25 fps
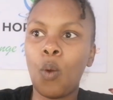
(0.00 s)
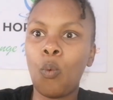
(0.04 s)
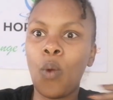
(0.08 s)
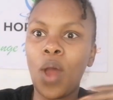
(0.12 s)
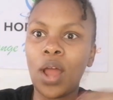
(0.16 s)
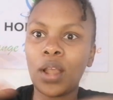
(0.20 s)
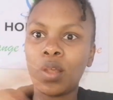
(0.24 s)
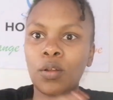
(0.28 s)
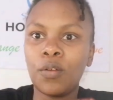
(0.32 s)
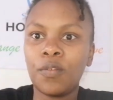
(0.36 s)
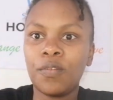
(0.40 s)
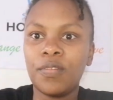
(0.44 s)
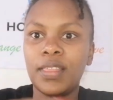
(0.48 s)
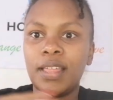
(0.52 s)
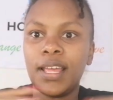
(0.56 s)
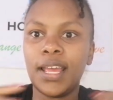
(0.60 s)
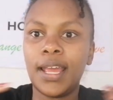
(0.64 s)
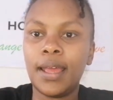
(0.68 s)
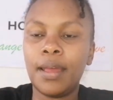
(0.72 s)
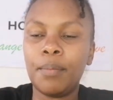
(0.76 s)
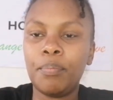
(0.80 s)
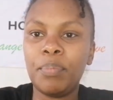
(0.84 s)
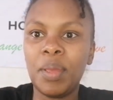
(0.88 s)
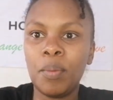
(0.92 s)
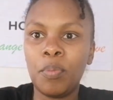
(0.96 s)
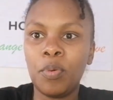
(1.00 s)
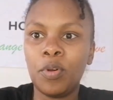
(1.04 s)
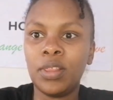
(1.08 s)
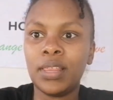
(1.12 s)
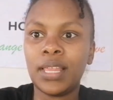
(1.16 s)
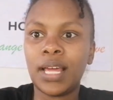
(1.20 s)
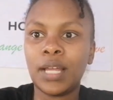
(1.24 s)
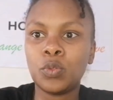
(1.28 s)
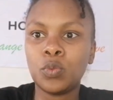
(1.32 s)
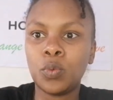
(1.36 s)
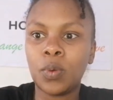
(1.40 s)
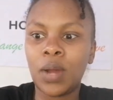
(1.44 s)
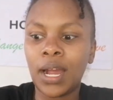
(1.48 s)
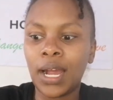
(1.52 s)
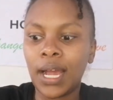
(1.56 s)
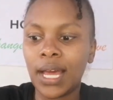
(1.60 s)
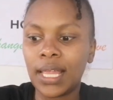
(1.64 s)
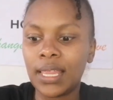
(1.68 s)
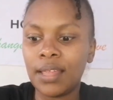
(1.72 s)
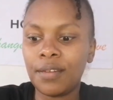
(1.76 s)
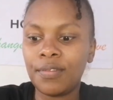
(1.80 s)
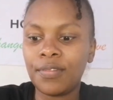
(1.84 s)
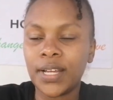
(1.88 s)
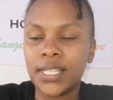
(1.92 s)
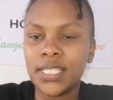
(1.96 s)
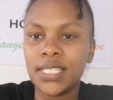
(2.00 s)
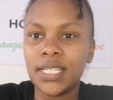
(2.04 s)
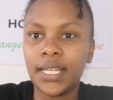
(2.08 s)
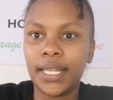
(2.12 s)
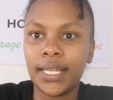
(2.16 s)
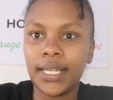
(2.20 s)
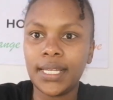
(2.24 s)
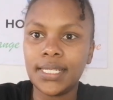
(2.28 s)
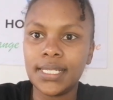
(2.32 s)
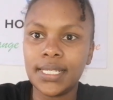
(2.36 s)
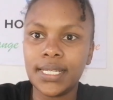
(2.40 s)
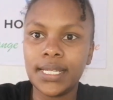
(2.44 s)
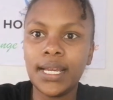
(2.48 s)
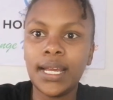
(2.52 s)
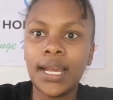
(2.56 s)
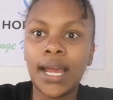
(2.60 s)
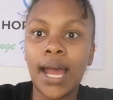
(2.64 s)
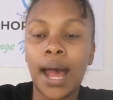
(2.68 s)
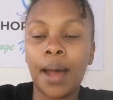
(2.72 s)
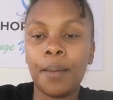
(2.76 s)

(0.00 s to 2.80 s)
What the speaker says: one of the people that work at the facility